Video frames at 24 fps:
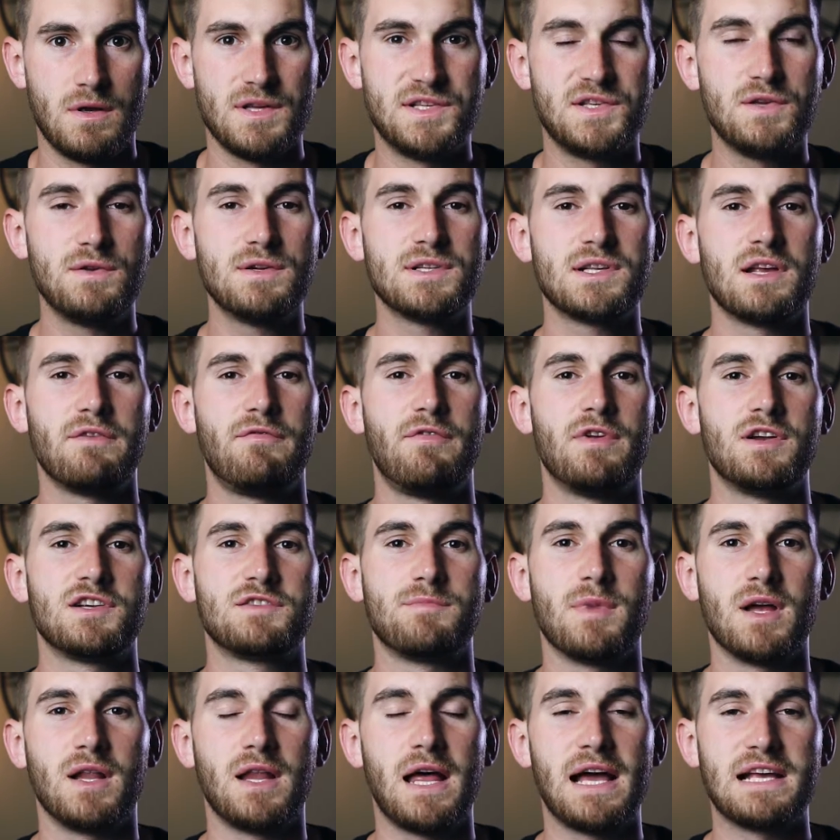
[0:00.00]
As soon as I finished
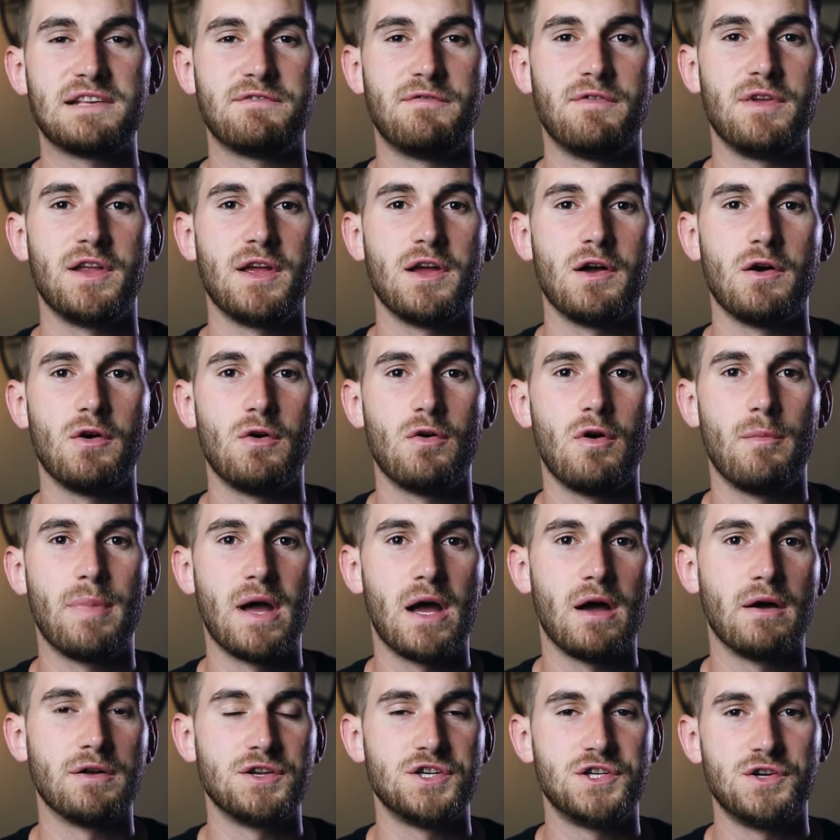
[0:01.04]
my last video
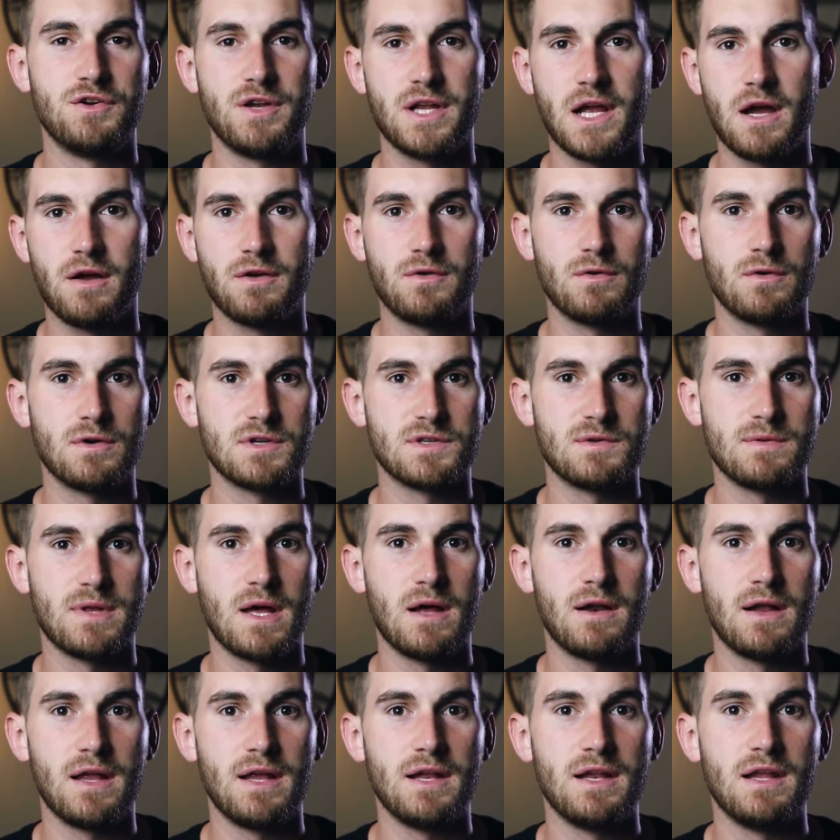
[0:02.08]
about shooting outdoors
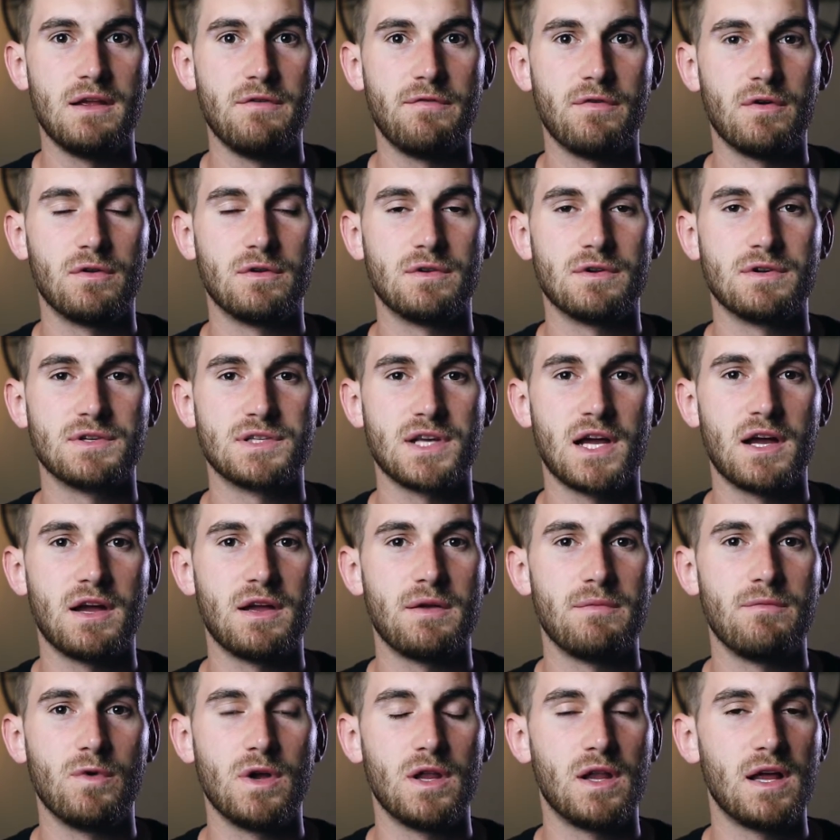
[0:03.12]
without ND filters, I
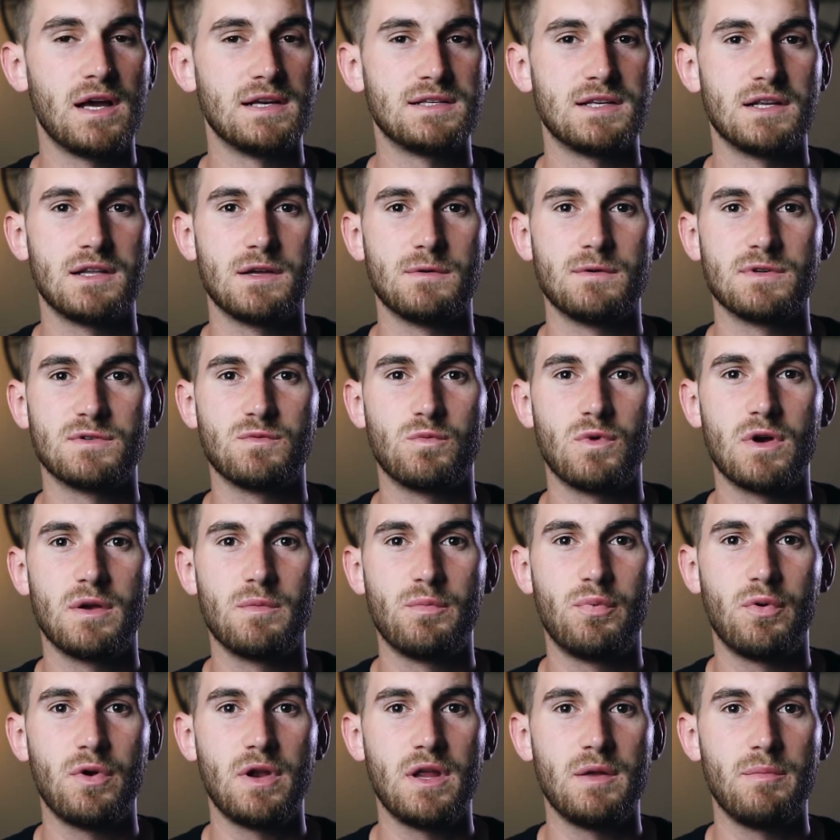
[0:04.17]
realized that there was one
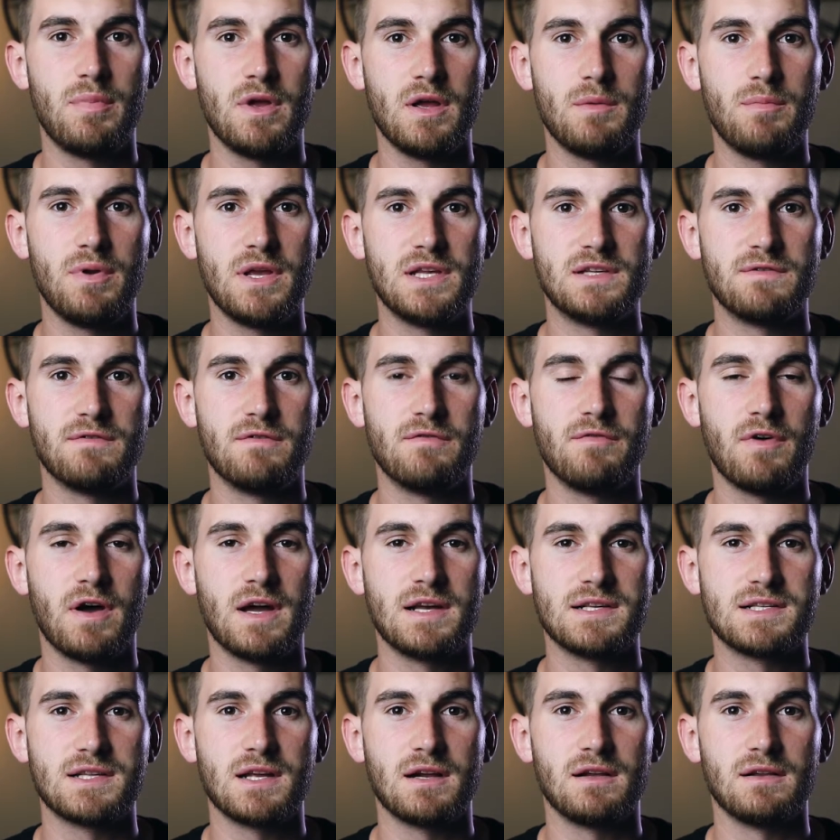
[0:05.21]
pretty big piece of
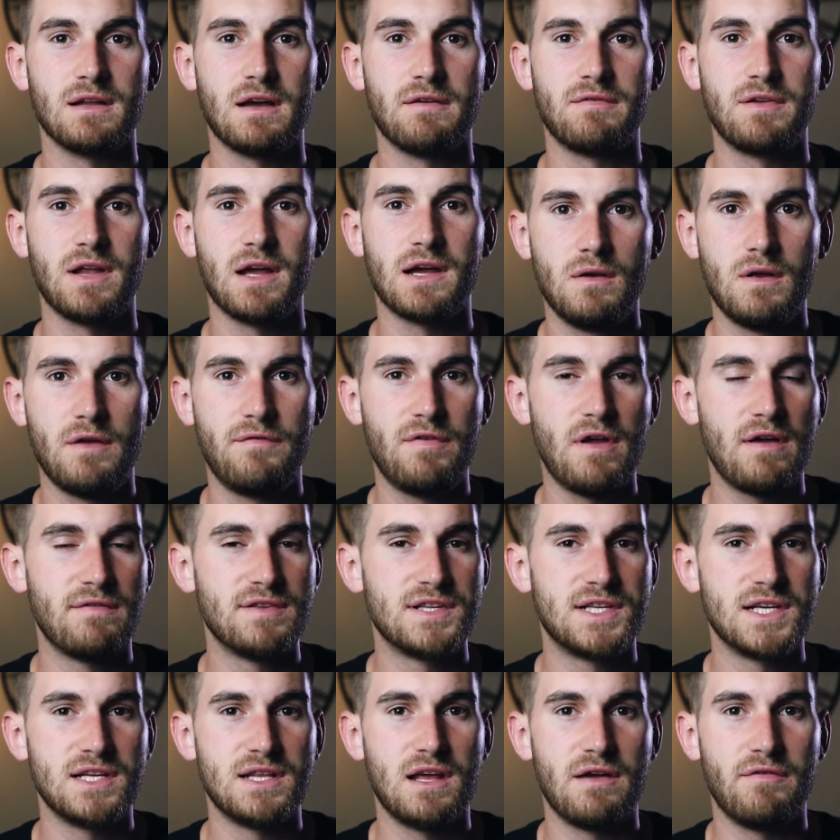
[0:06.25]
advice that I left out. If you haven't
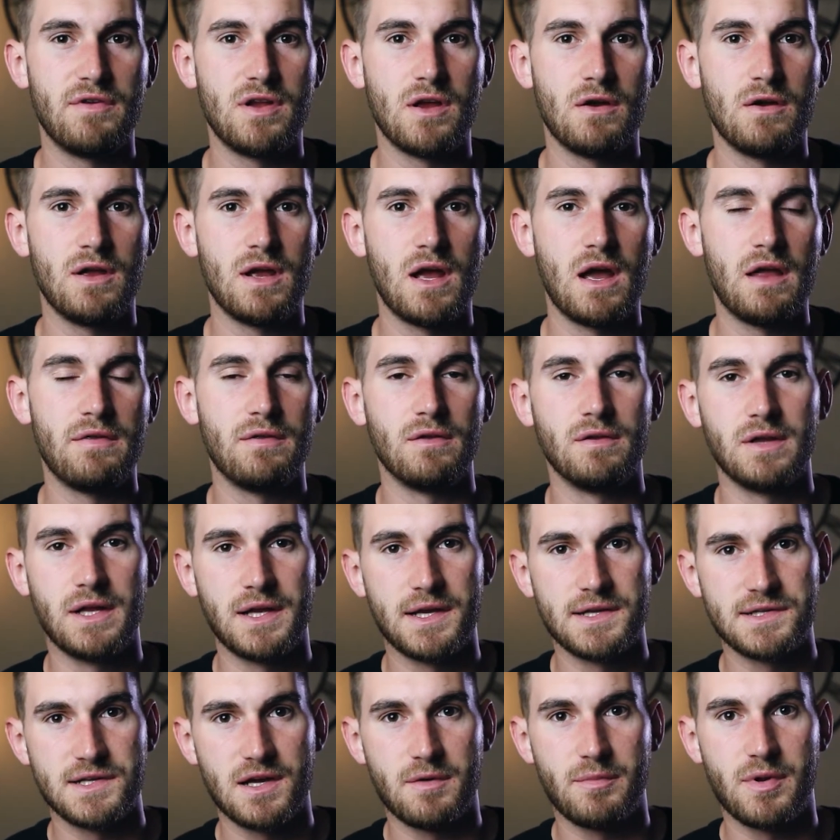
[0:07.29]
seen that video yet, the
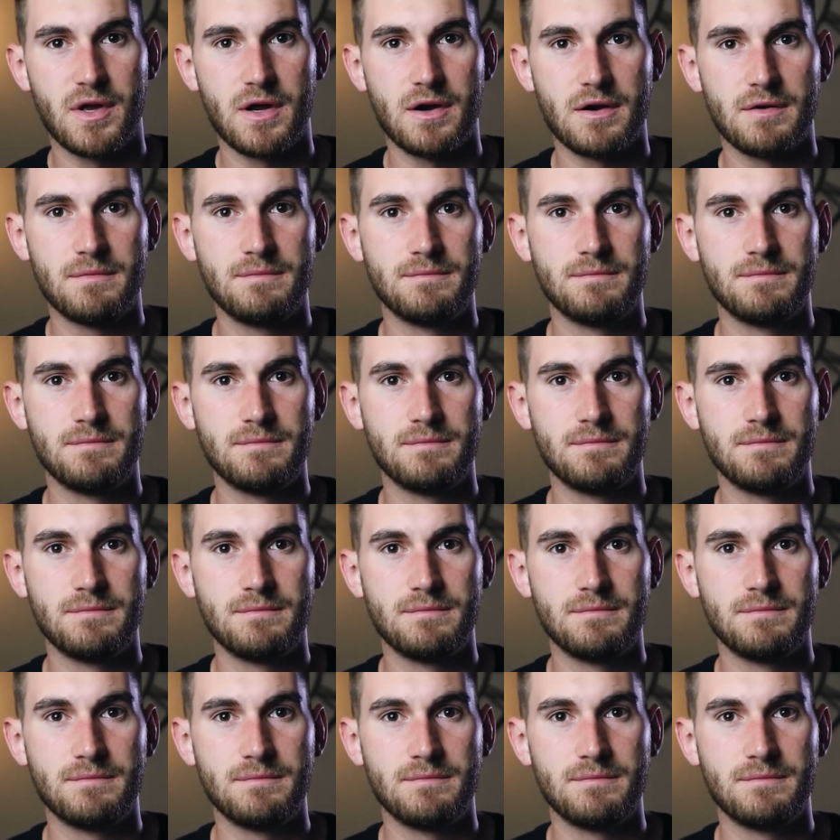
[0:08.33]
link is up here.